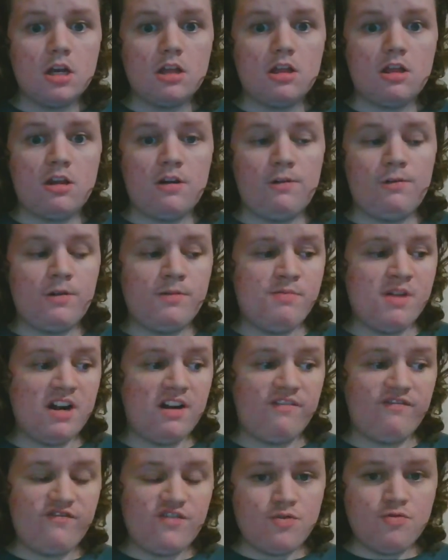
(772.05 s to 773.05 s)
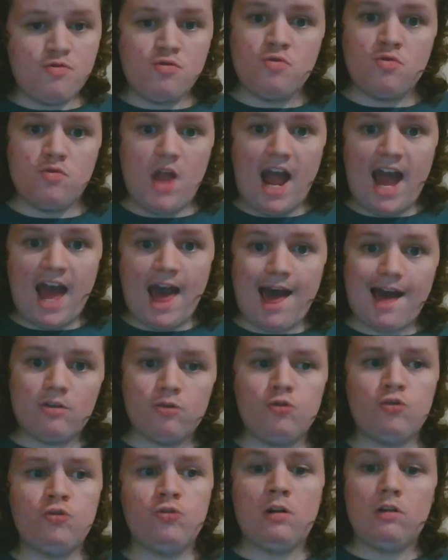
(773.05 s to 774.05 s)
There have been a few
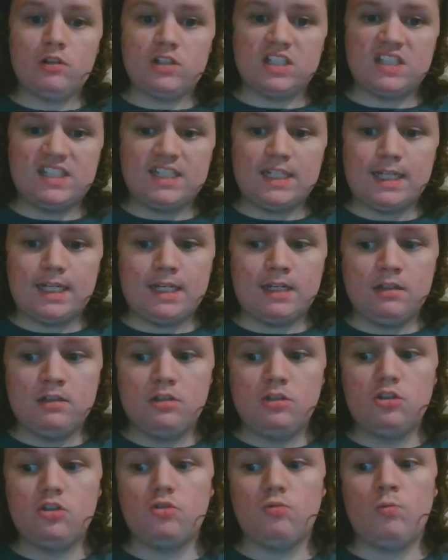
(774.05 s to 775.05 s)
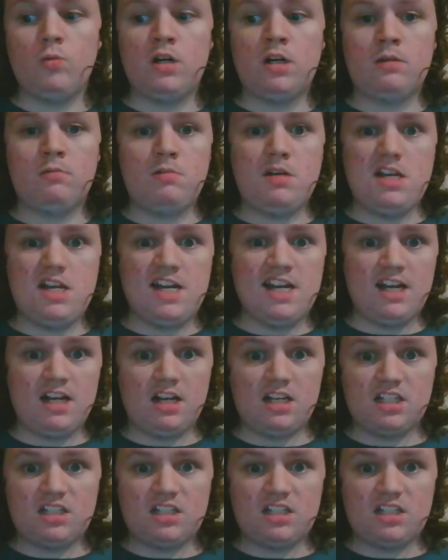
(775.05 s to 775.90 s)
actual scenes where we get to